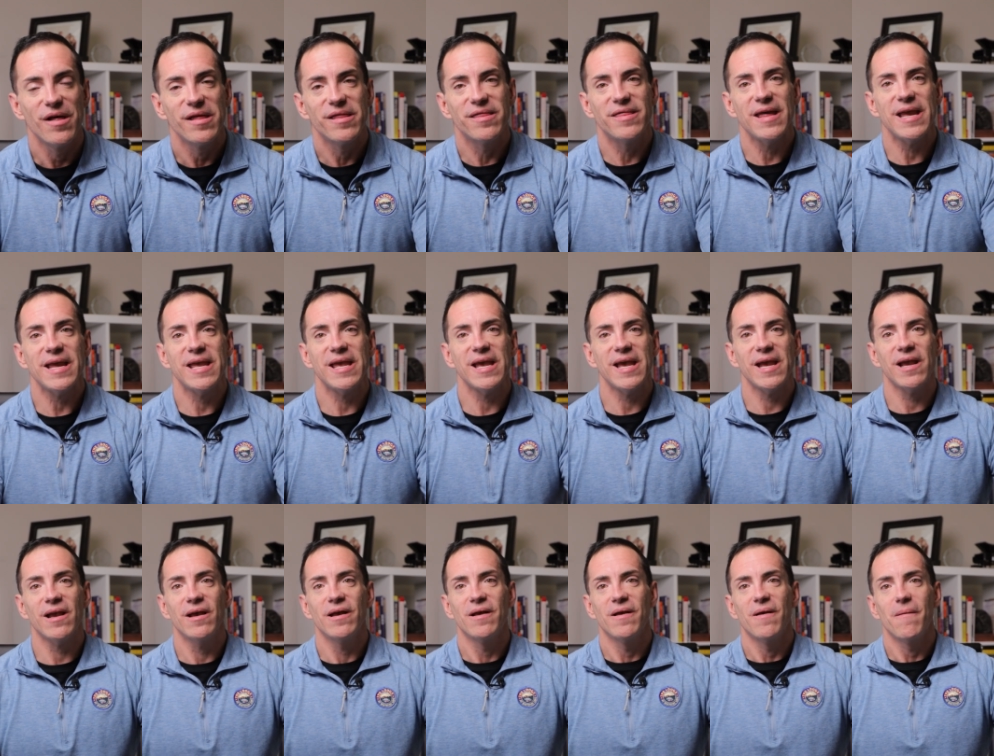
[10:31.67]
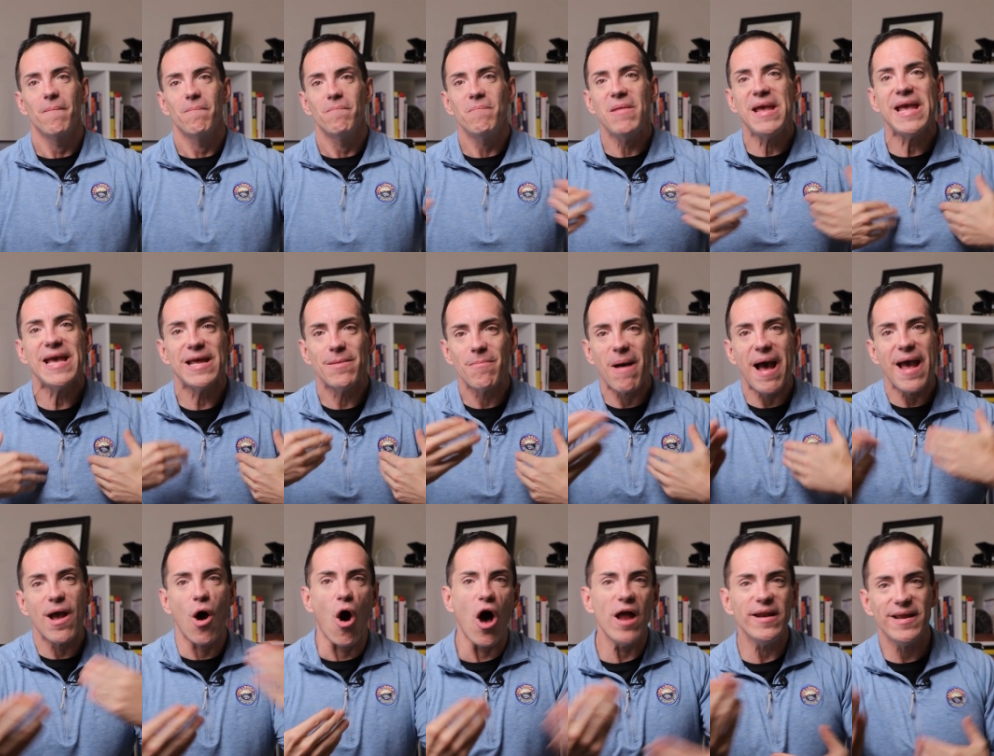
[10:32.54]
thinking me and
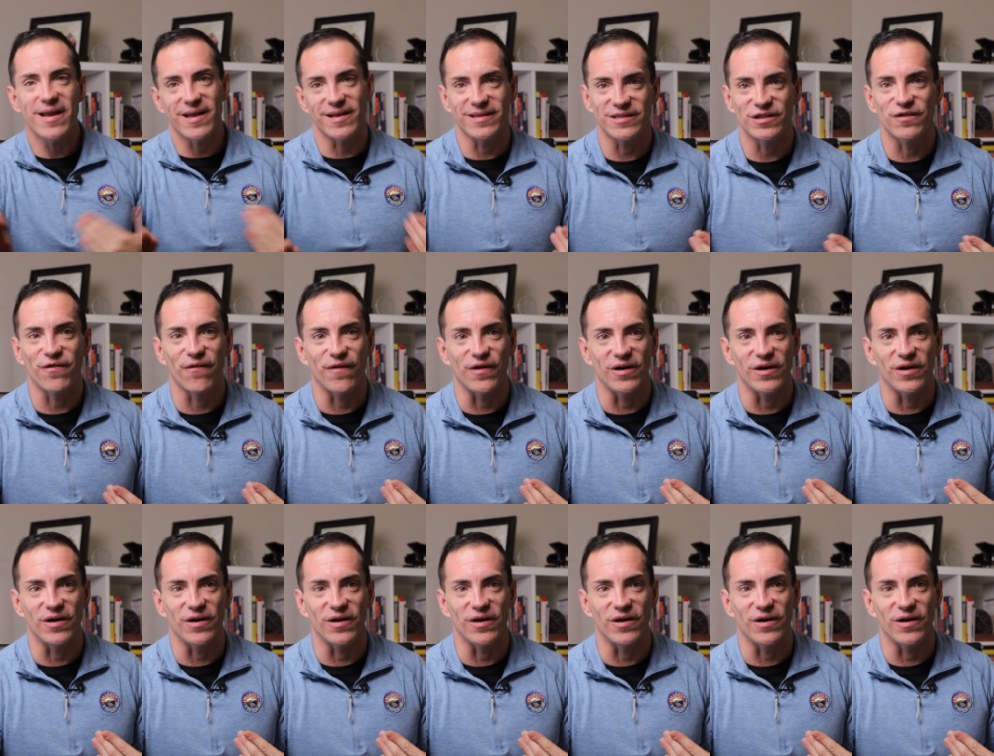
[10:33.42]
my audience